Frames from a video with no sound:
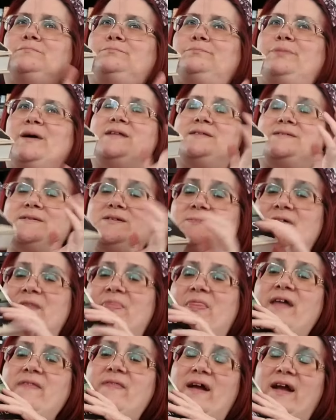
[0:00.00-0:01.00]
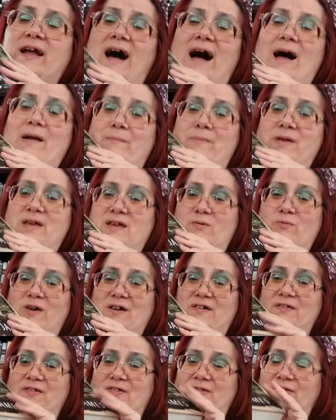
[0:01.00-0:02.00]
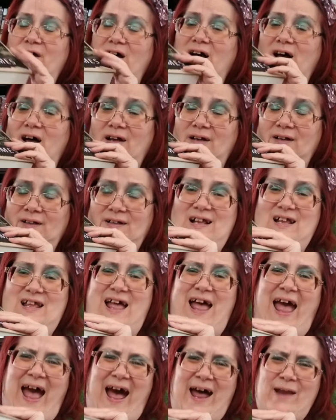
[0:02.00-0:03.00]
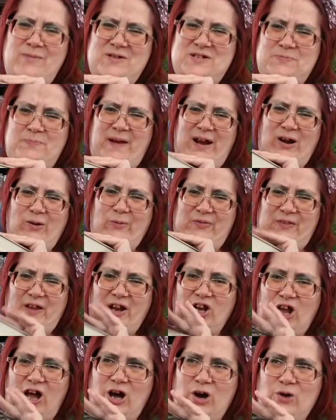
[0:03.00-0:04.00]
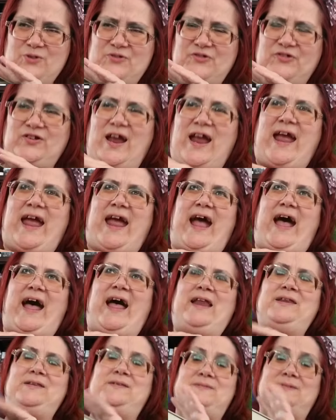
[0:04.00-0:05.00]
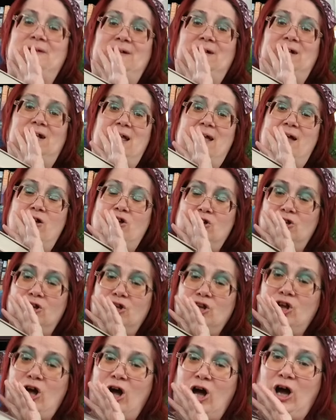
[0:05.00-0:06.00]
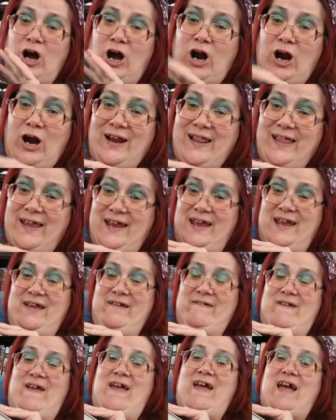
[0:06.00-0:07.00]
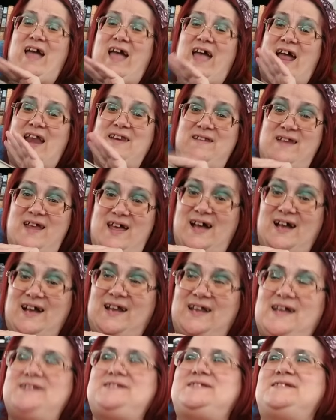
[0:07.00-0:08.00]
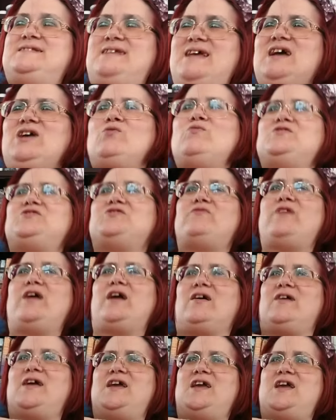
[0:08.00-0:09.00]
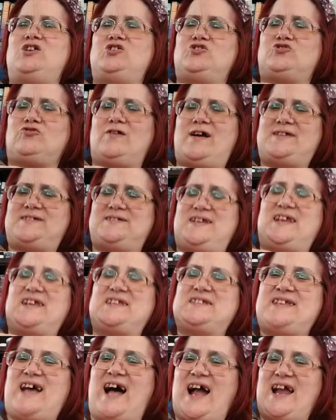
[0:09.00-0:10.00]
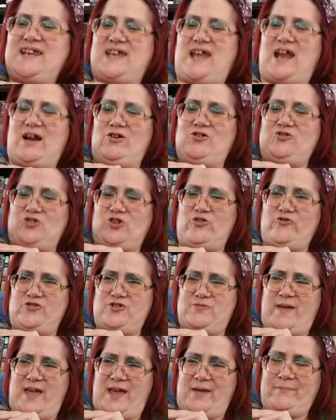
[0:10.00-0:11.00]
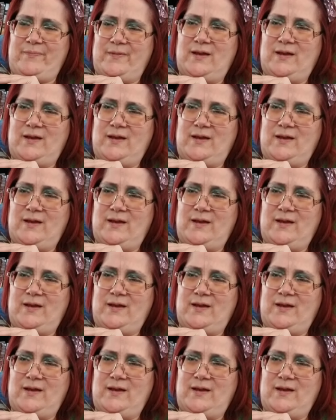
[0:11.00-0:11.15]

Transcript: but the thing that got me was the atmosphere with the ghost and Carly and Nick, because Nick was a very interesting side character to me.